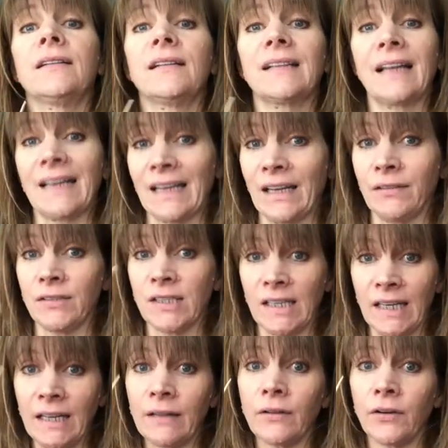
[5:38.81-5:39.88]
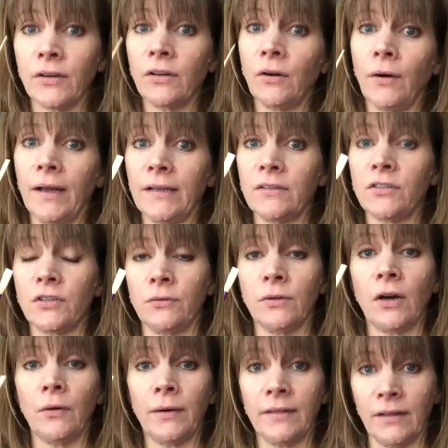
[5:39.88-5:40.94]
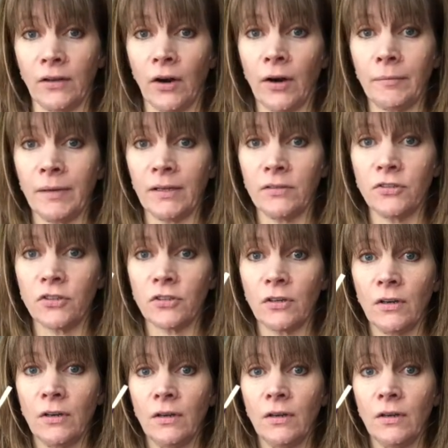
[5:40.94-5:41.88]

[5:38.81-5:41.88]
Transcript: Like it's either going to go in the garbage,